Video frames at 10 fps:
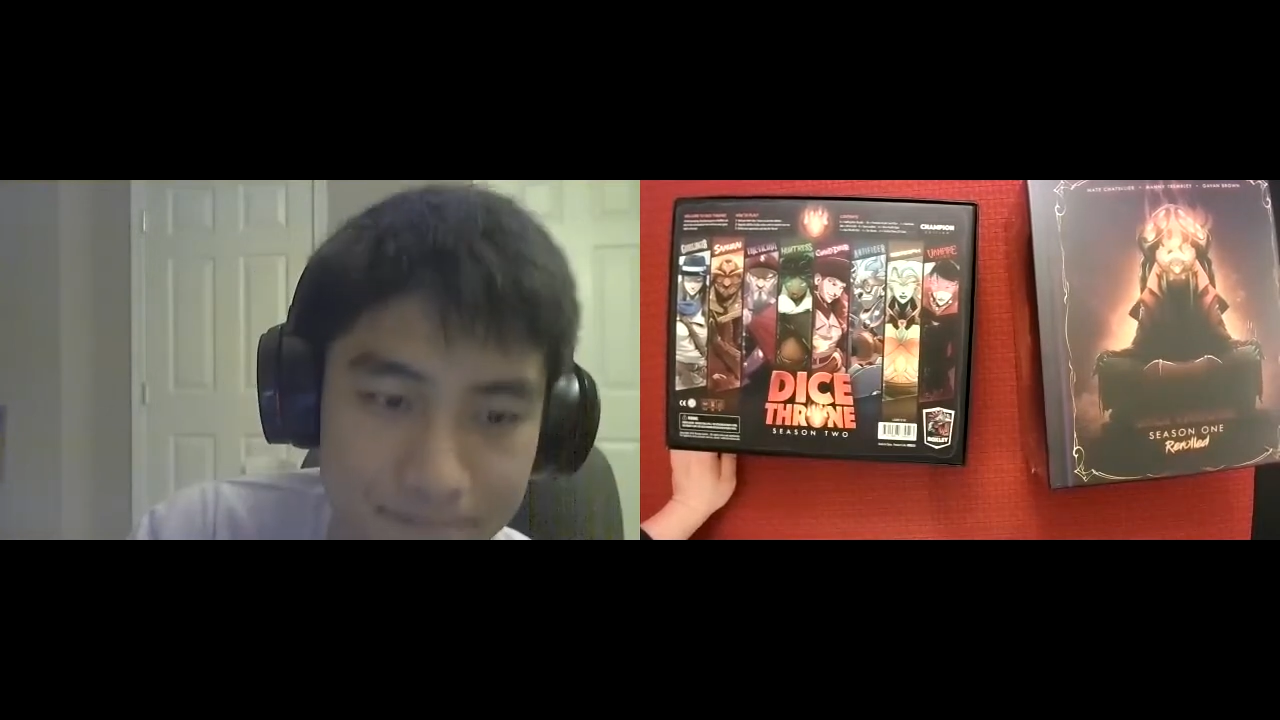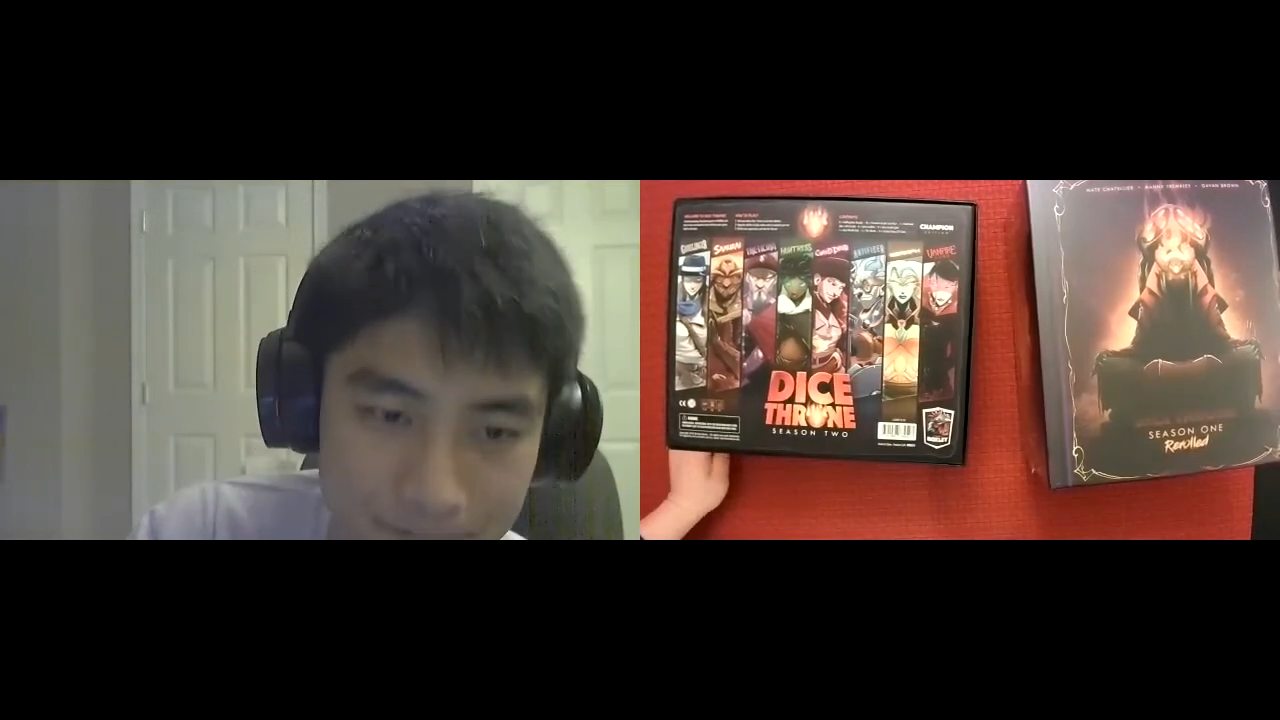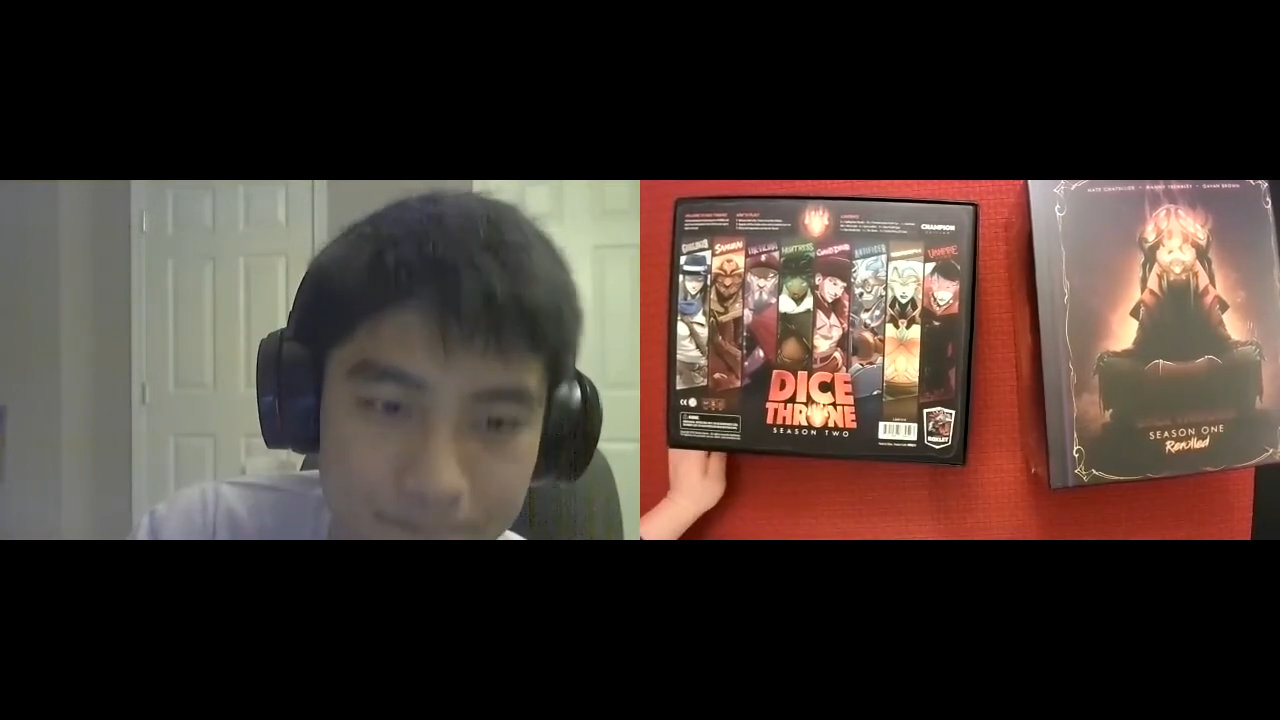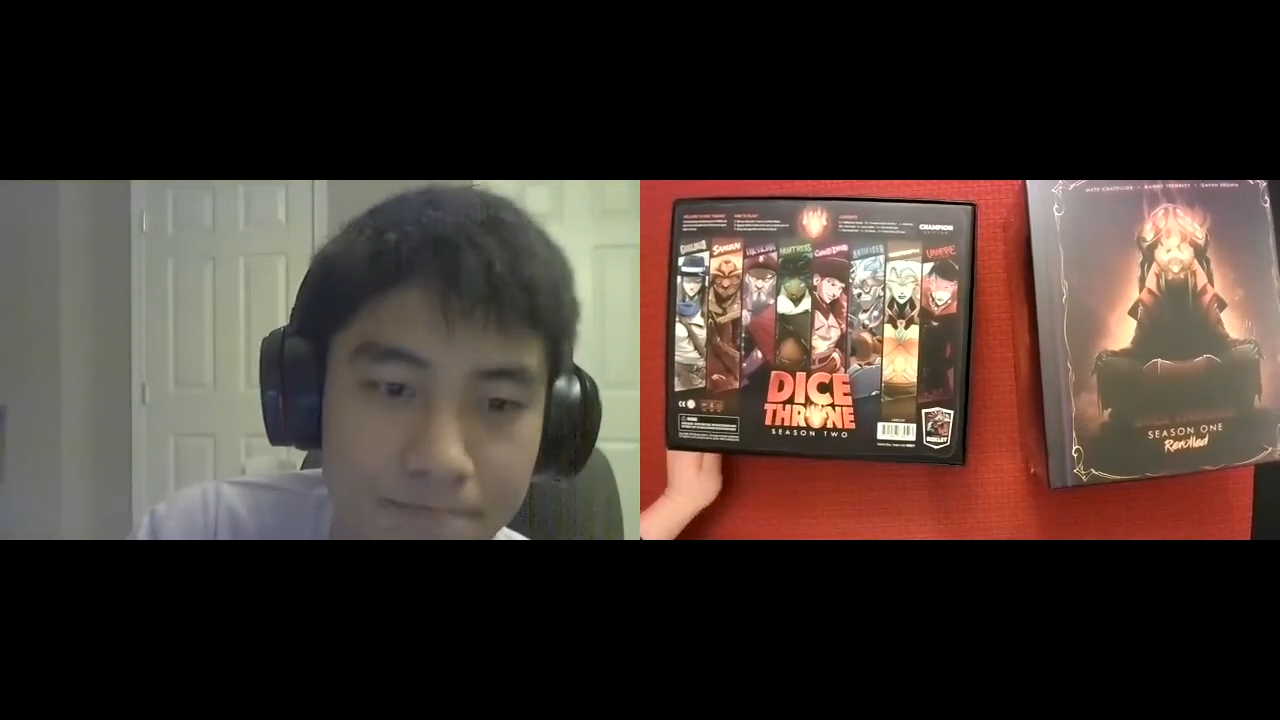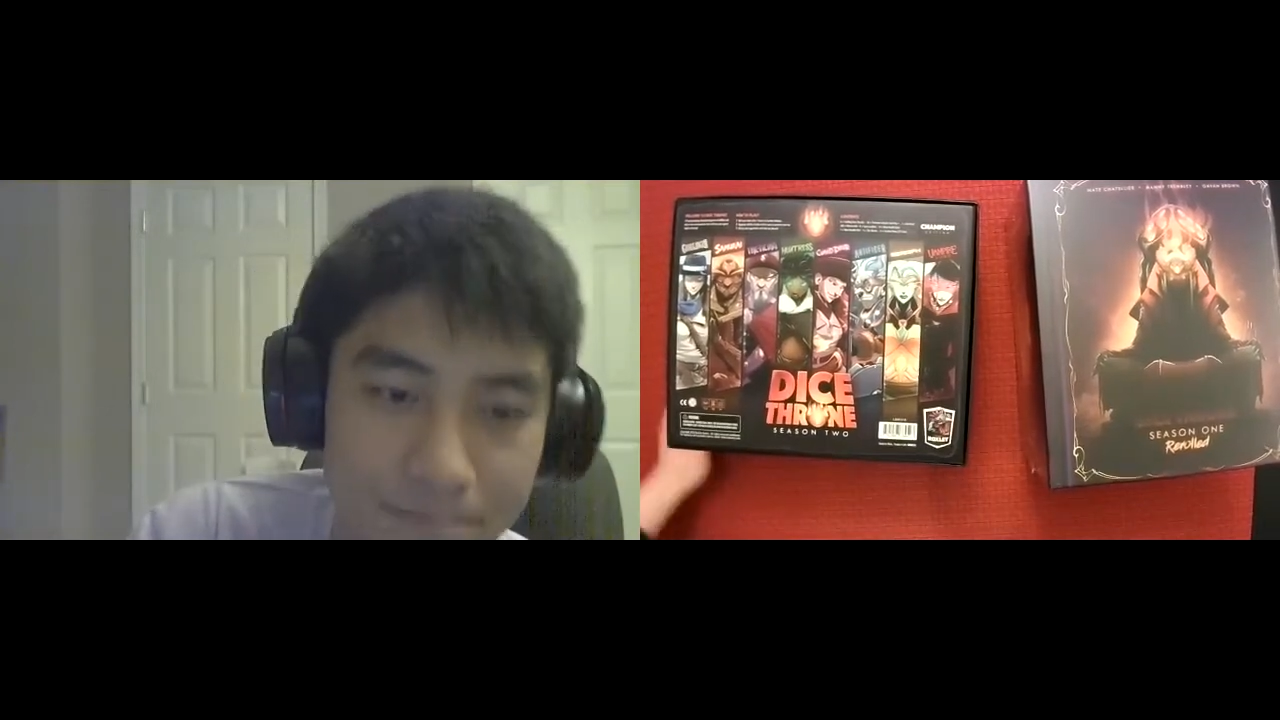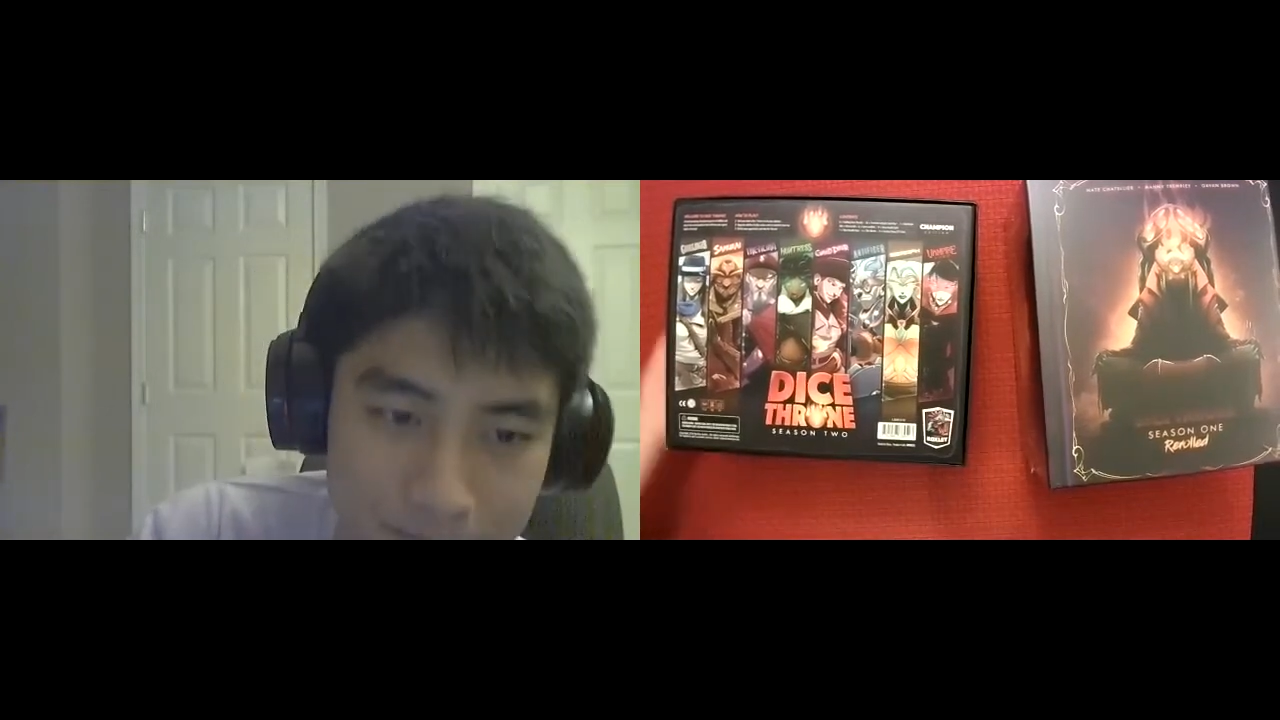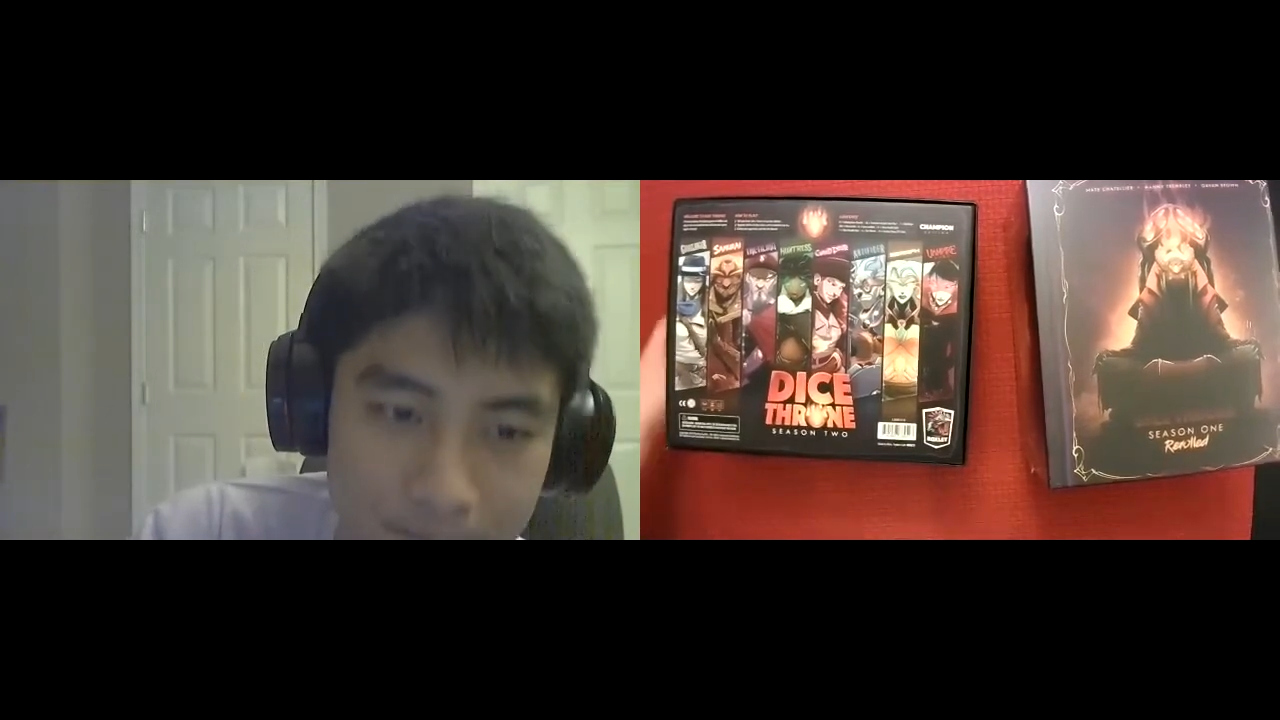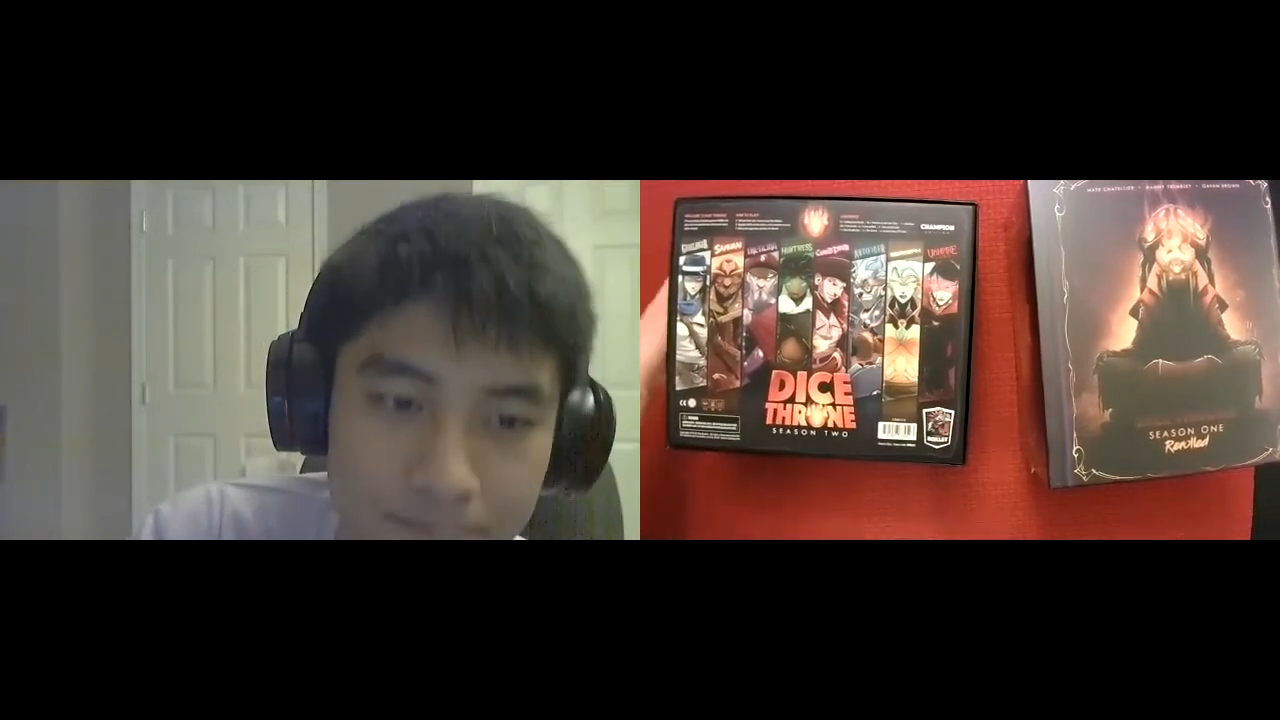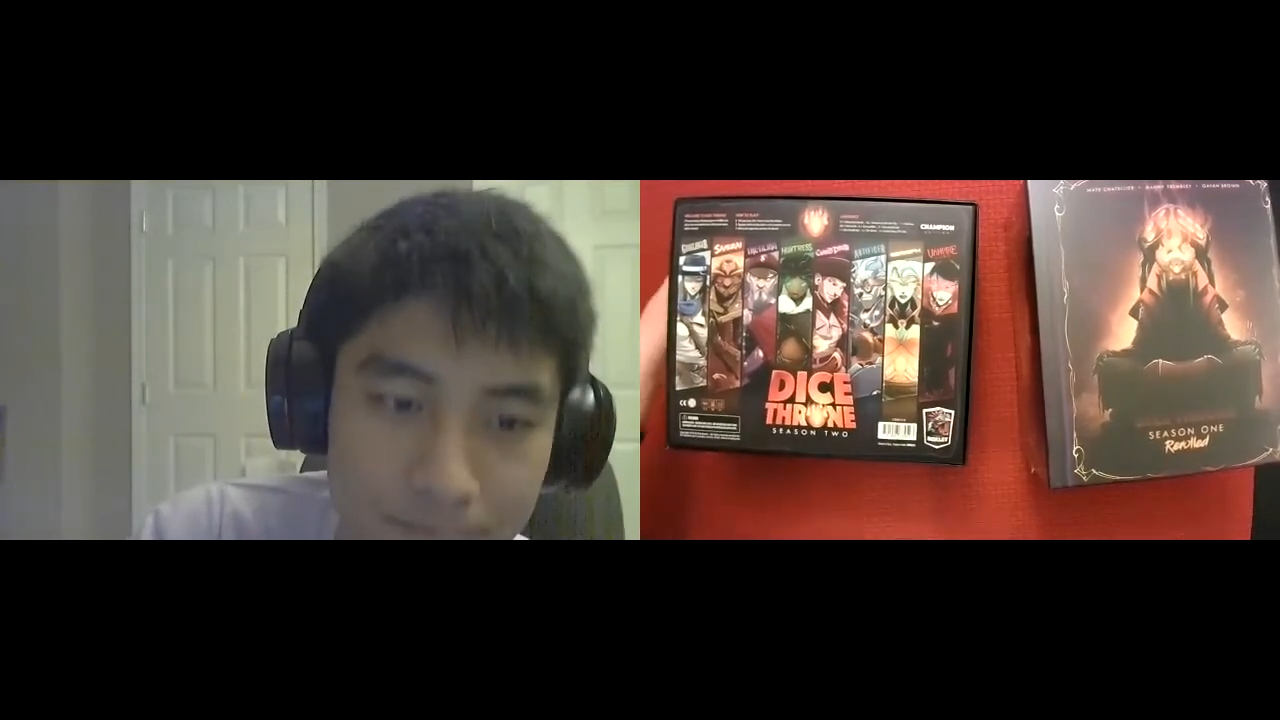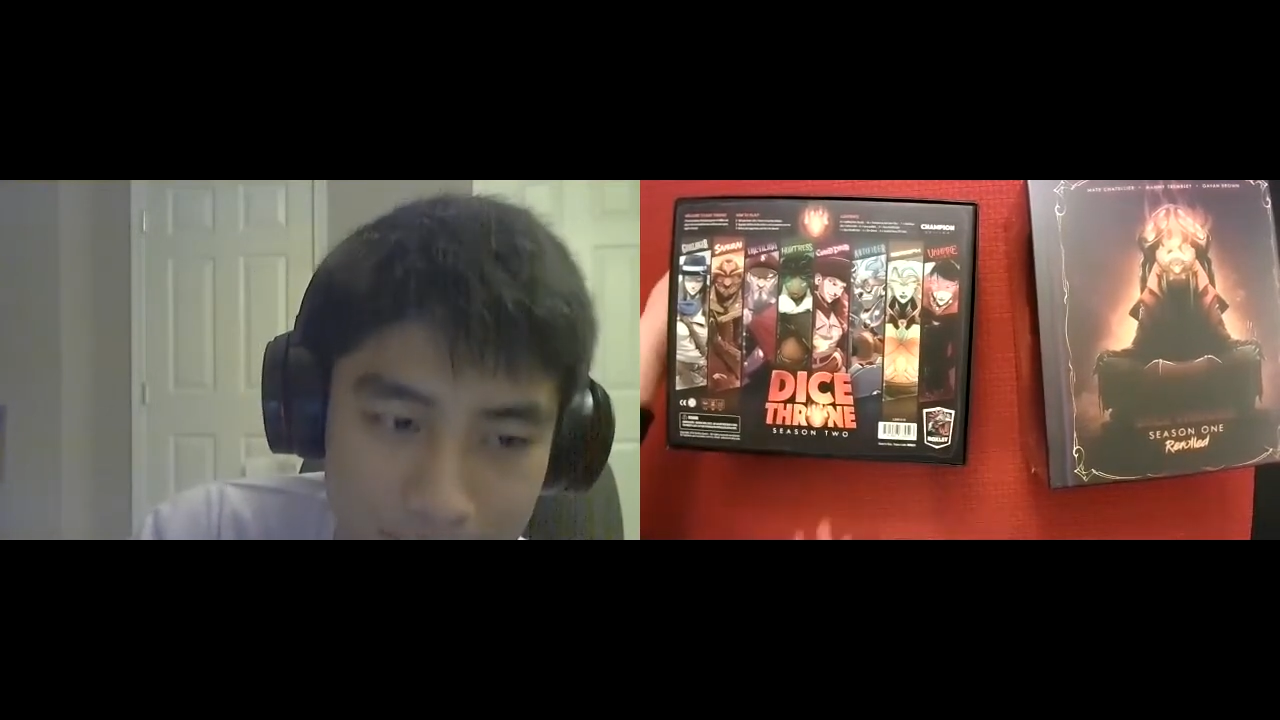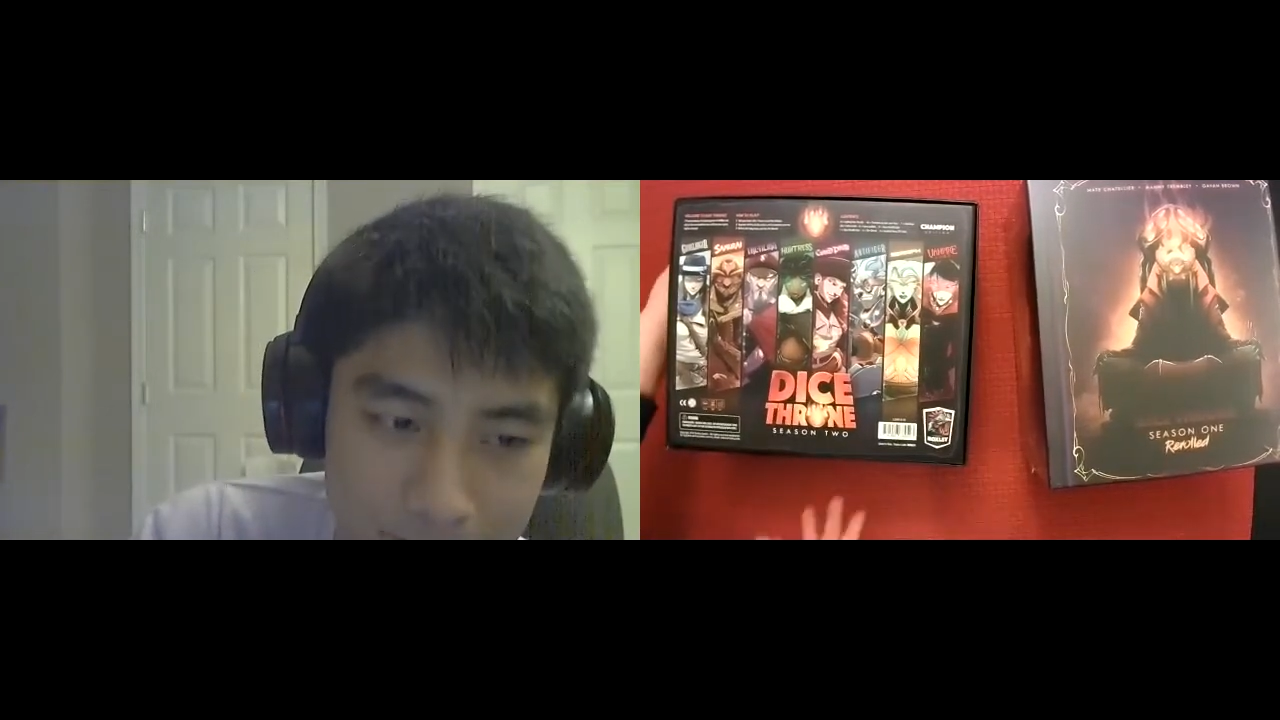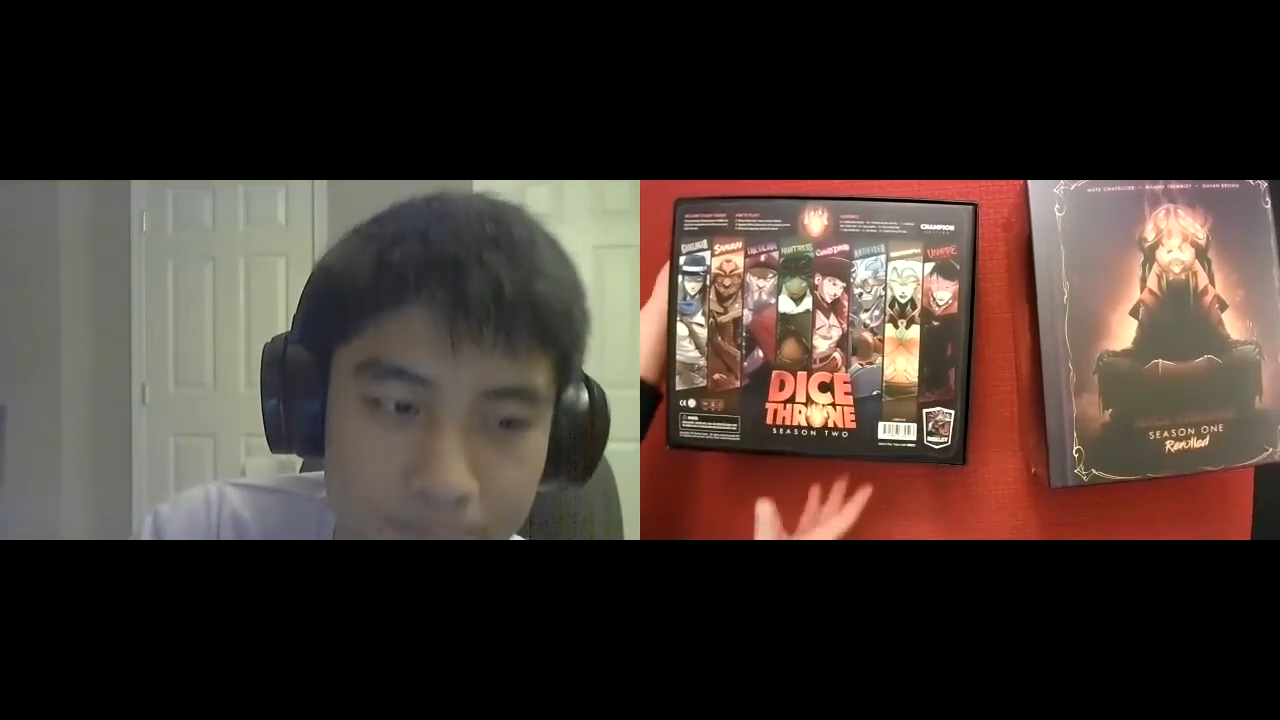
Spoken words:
nice game